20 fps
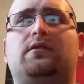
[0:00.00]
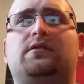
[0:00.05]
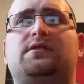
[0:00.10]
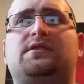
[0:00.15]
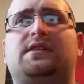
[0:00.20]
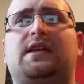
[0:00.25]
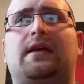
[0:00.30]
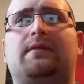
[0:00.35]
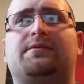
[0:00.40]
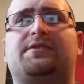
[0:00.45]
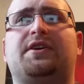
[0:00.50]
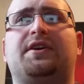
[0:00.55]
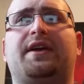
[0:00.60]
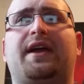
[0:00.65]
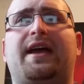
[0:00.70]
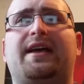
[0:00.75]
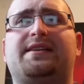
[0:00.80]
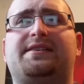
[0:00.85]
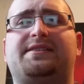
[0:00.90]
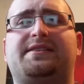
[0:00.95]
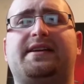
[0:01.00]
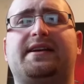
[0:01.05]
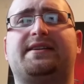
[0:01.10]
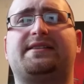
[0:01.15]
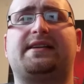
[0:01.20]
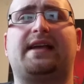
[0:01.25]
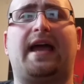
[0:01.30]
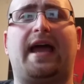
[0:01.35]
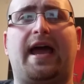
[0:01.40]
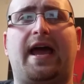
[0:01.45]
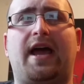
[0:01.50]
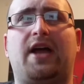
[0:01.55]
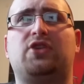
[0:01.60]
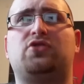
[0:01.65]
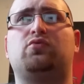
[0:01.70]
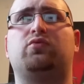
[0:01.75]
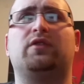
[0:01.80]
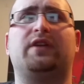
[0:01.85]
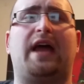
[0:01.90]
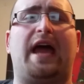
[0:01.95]
Samsung S6
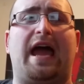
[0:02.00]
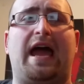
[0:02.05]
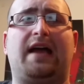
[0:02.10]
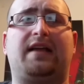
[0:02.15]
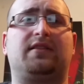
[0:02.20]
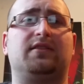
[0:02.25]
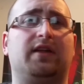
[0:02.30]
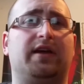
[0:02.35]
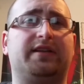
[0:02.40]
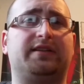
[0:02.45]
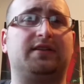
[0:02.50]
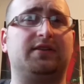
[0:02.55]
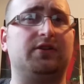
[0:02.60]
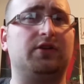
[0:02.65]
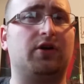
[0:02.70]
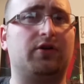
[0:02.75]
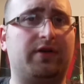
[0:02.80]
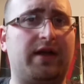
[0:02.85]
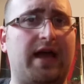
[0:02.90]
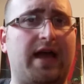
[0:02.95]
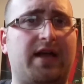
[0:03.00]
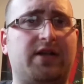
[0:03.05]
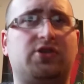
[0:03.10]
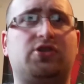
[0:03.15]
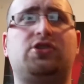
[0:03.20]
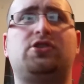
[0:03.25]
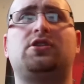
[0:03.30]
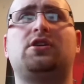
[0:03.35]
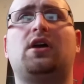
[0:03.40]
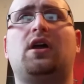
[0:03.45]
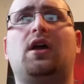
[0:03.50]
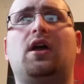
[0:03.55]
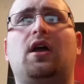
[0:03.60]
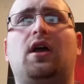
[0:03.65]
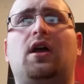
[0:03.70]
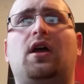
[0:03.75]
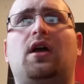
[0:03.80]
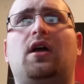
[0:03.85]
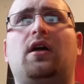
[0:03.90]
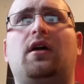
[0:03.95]
Edge would act like the Note Edge.
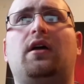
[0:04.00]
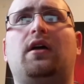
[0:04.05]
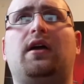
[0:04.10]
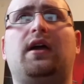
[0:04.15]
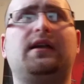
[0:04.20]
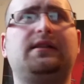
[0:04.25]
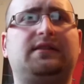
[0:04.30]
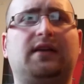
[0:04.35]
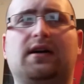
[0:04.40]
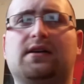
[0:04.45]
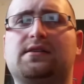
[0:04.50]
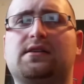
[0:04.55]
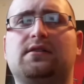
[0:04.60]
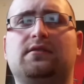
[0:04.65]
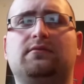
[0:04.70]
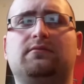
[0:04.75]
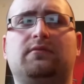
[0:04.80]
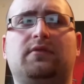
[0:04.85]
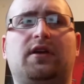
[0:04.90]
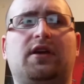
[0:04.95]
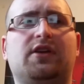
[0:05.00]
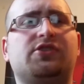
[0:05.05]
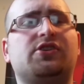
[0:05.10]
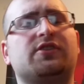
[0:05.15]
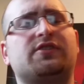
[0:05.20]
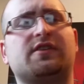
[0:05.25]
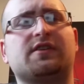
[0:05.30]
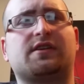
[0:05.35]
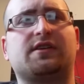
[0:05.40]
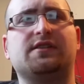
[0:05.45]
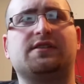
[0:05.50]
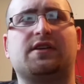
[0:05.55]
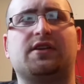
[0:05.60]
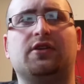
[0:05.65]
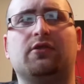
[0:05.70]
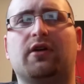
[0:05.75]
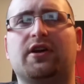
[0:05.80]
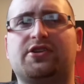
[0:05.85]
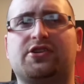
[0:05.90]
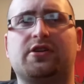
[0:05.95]
It doesn't. It's just a
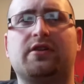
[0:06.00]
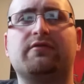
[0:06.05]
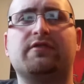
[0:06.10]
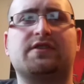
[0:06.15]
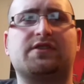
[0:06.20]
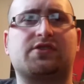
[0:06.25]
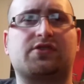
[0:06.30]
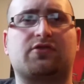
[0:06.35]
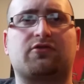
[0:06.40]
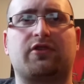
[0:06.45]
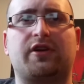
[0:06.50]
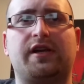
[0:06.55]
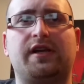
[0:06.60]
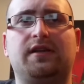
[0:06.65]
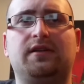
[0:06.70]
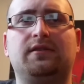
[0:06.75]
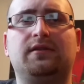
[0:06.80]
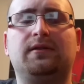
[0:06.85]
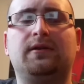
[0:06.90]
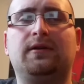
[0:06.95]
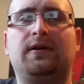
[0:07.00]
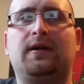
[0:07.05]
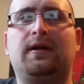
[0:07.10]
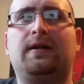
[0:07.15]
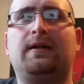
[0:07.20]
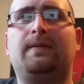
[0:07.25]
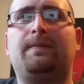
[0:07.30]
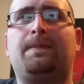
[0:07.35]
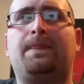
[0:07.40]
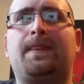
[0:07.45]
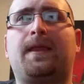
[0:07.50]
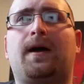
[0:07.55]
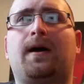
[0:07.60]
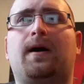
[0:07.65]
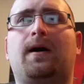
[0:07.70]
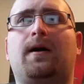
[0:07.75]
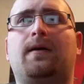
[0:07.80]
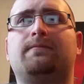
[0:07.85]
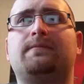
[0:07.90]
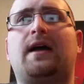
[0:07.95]
continuation of its screen.
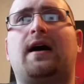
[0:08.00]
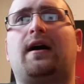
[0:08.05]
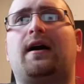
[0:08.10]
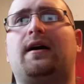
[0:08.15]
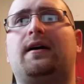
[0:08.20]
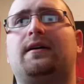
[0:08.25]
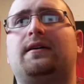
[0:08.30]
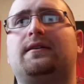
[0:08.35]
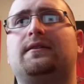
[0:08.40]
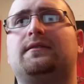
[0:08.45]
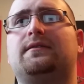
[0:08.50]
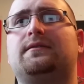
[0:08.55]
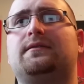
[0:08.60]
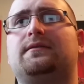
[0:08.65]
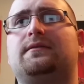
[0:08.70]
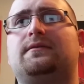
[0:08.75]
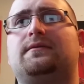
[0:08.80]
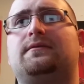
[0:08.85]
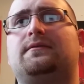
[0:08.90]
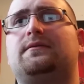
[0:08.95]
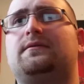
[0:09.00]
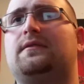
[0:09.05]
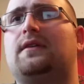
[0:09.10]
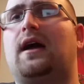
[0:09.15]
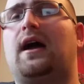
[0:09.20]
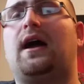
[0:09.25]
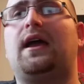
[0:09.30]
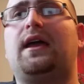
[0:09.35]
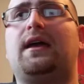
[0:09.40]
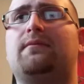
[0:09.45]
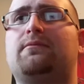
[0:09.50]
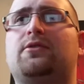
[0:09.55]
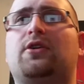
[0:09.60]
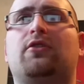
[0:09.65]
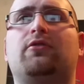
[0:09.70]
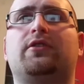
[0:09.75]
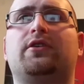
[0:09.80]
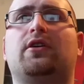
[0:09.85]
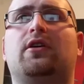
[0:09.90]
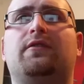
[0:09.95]
Now, I am
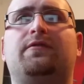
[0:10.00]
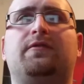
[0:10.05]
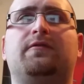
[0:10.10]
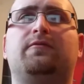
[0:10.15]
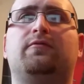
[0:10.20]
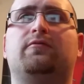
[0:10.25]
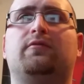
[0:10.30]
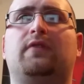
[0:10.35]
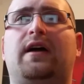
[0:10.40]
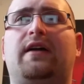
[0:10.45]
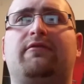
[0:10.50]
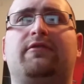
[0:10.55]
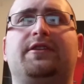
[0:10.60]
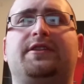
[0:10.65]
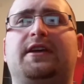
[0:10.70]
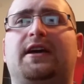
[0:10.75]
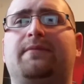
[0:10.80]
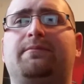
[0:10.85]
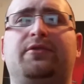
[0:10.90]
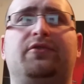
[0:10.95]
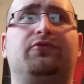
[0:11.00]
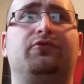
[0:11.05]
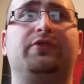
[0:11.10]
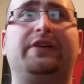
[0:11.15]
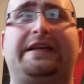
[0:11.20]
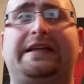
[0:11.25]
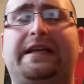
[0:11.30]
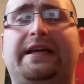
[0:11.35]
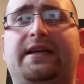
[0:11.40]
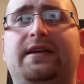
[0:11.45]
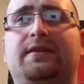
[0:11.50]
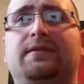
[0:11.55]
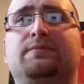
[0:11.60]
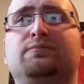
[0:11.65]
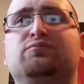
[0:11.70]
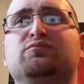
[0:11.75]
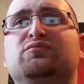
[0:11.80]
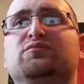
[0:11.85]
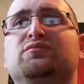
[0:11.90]
going off of everything I've been reading,